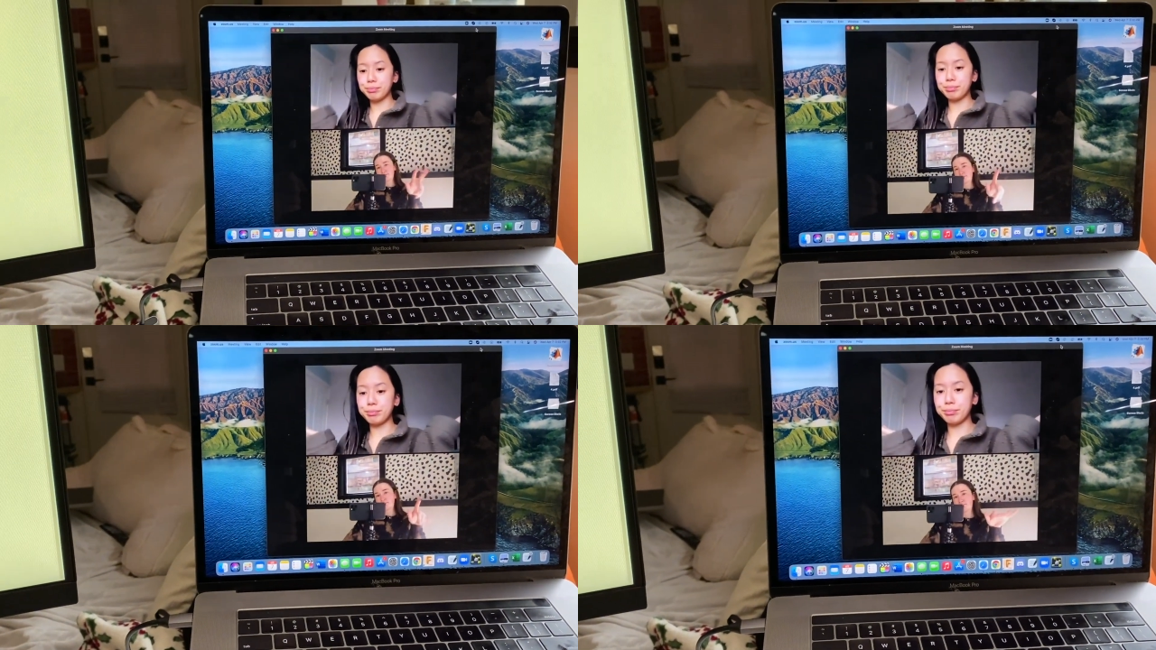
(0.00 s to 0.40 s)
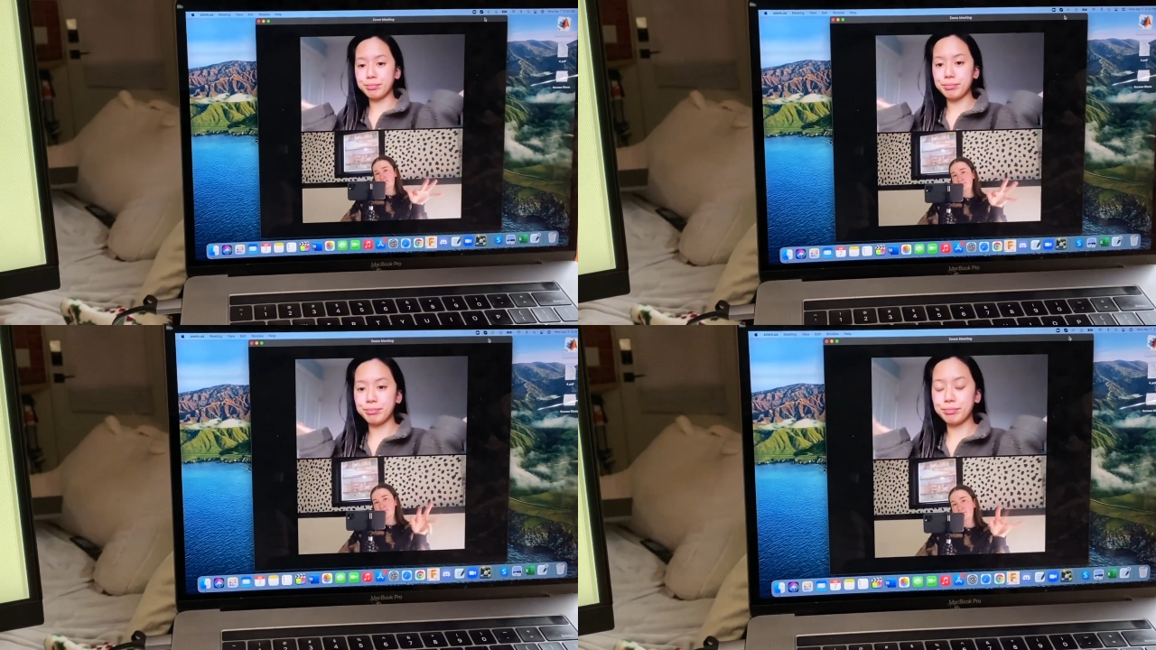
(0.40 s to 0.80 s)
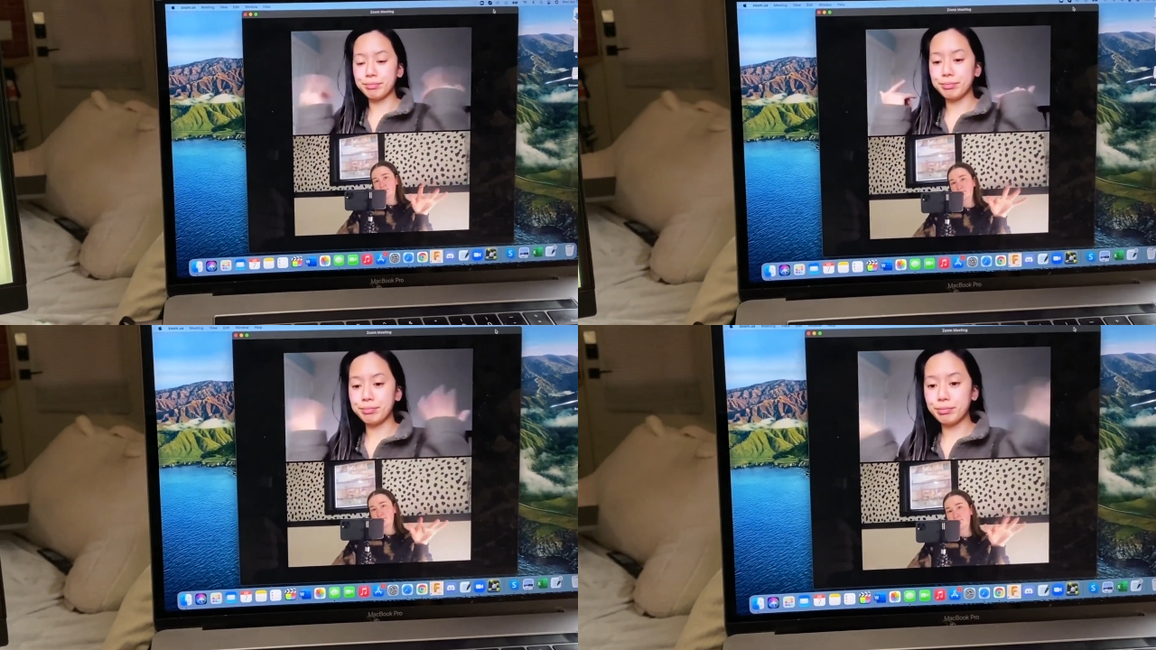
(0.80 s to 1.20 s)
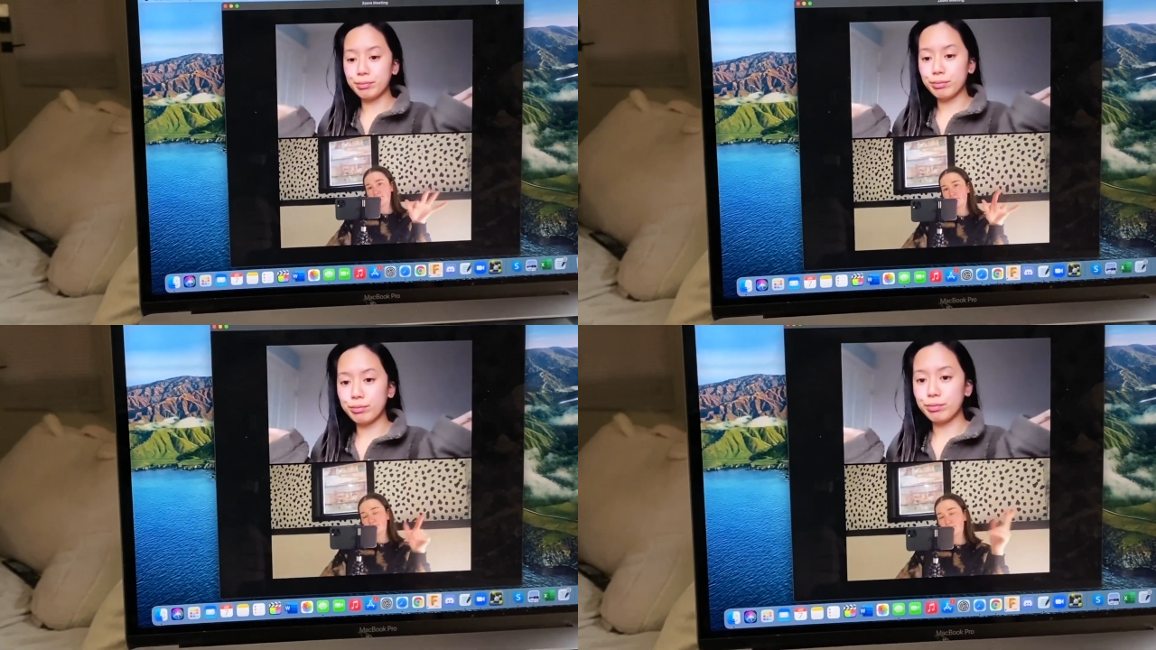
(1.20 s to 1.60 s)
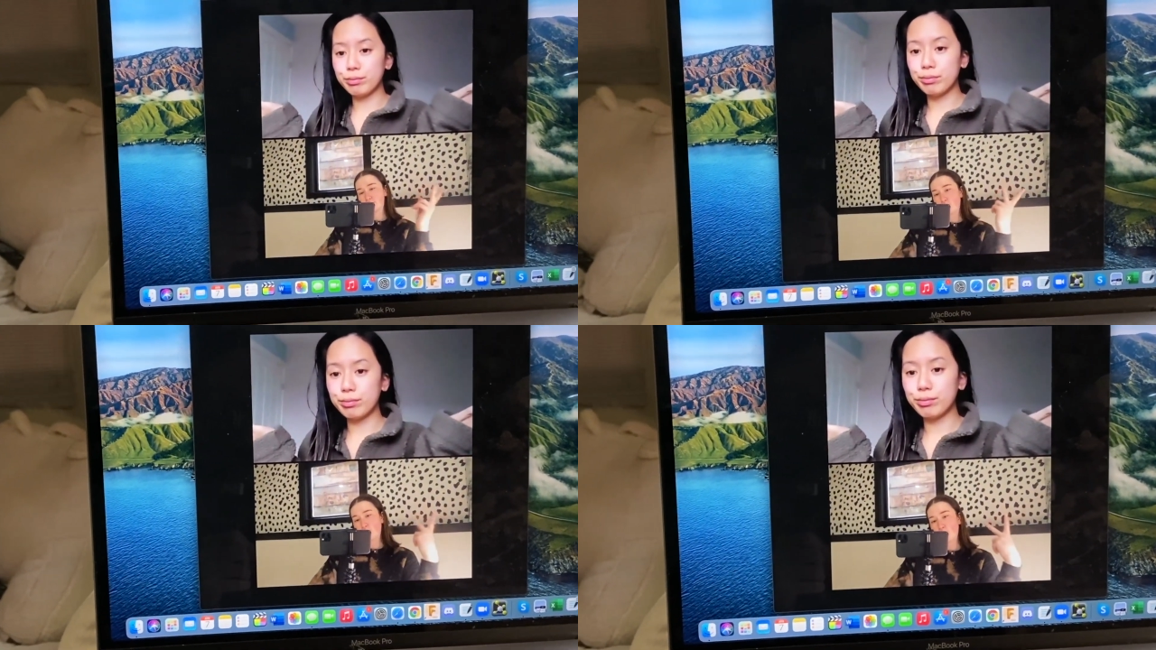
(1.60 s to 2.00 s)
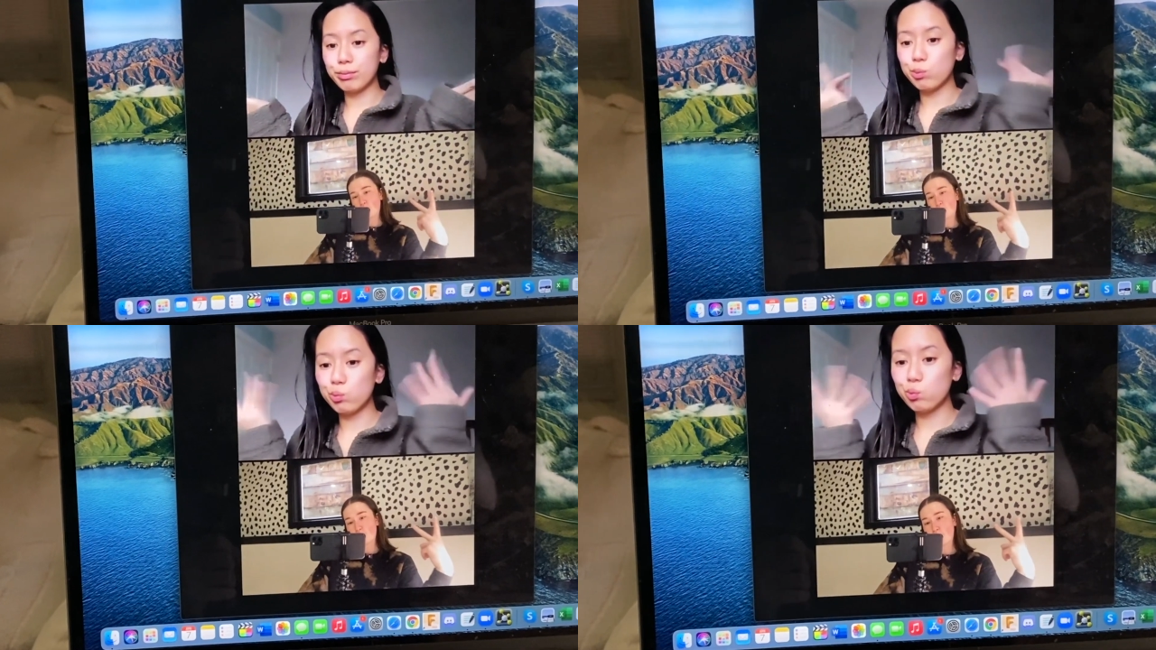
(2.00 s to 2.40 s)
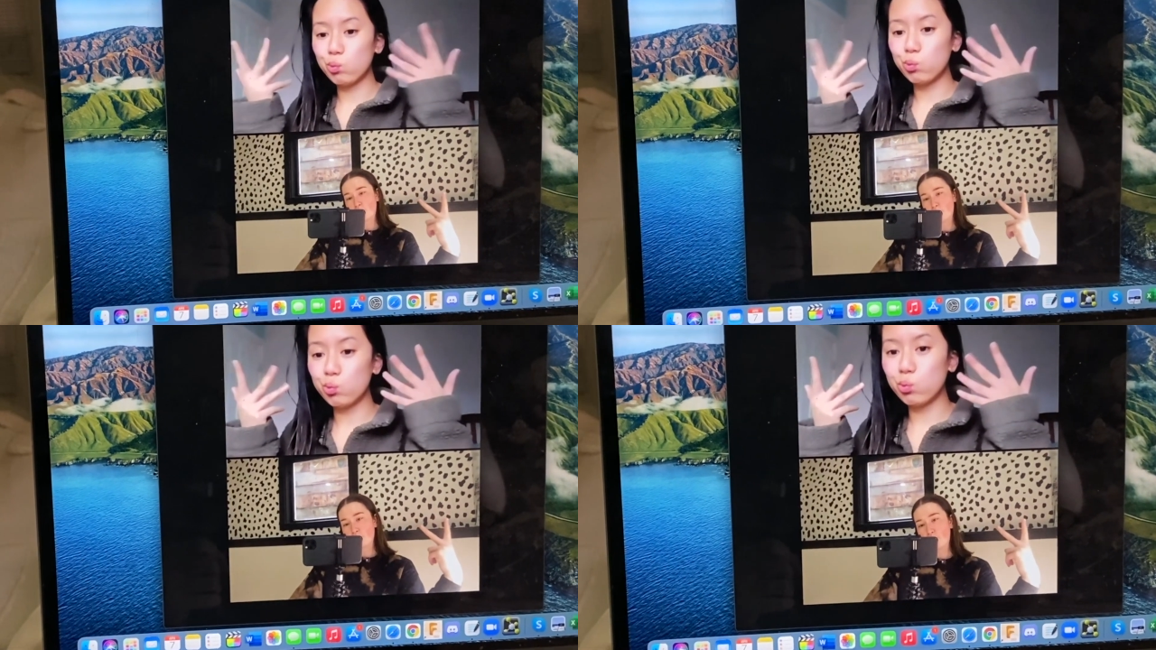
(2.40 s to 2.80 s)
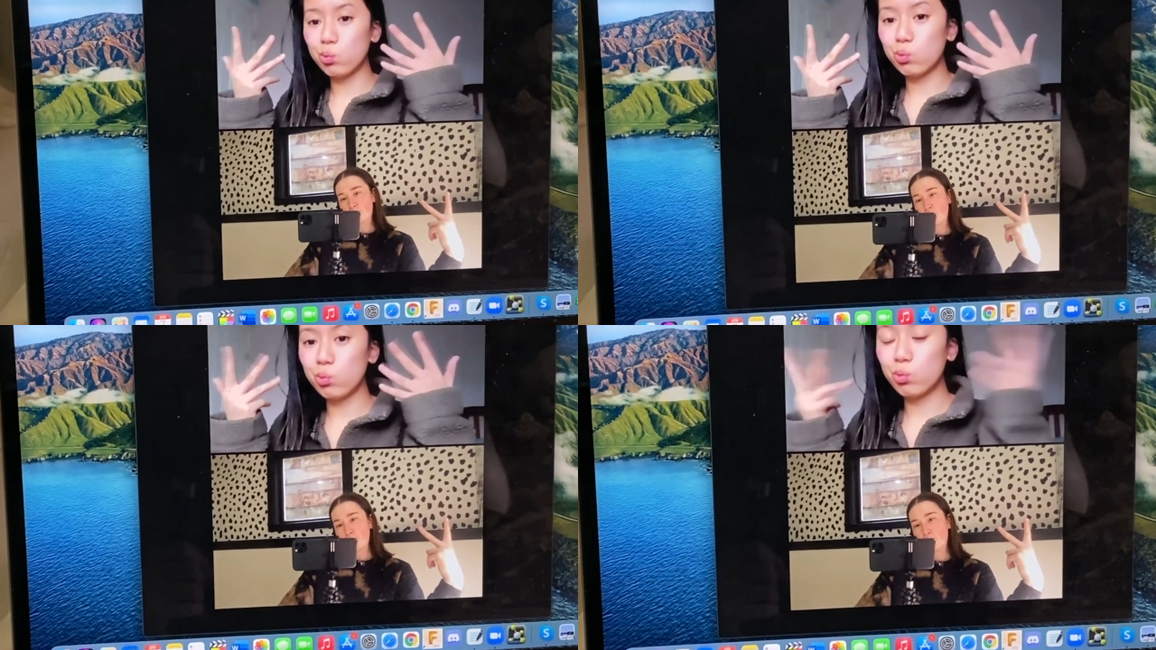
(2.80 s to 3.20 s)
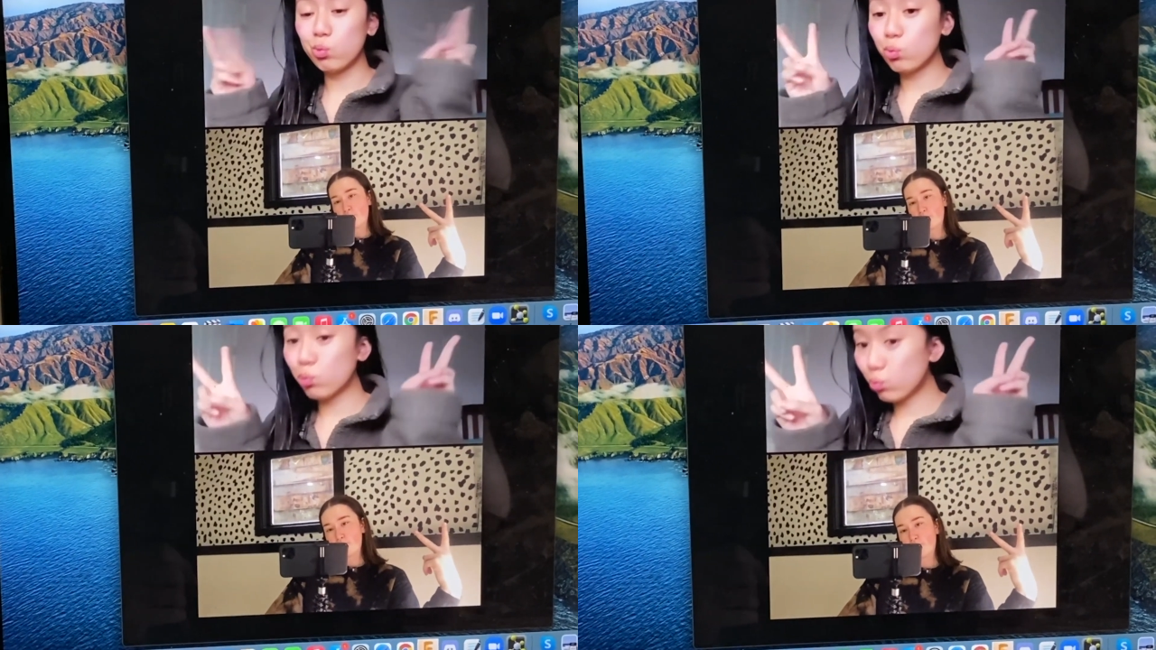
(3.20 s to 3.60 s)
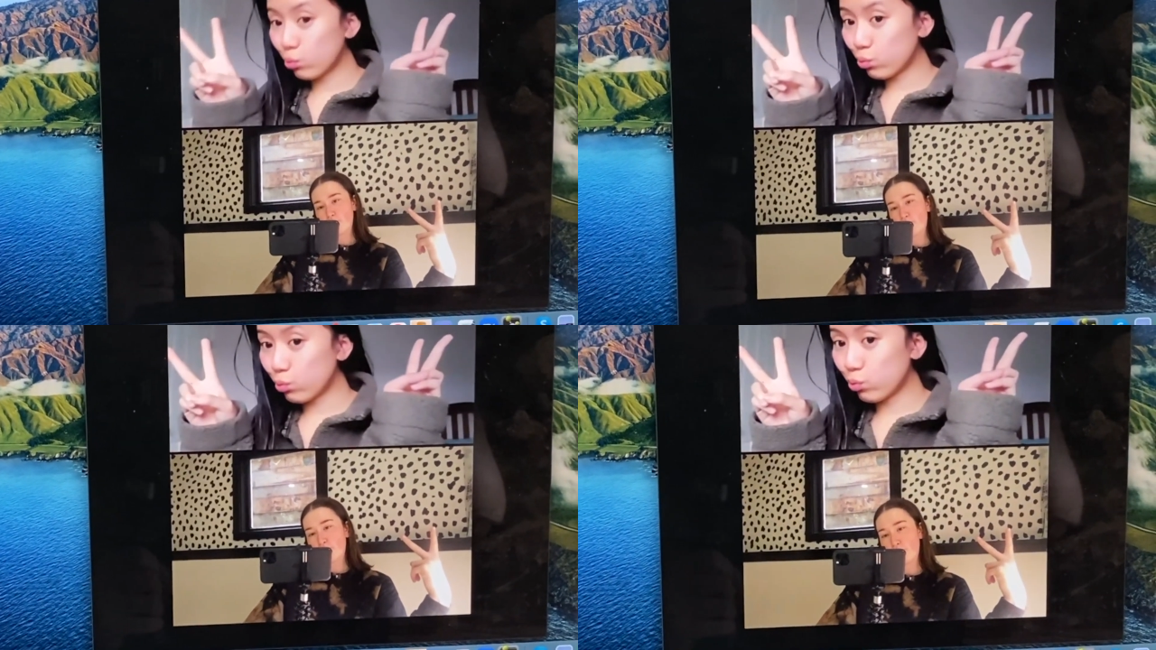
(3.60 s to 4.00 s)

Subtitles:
Nobody speaks.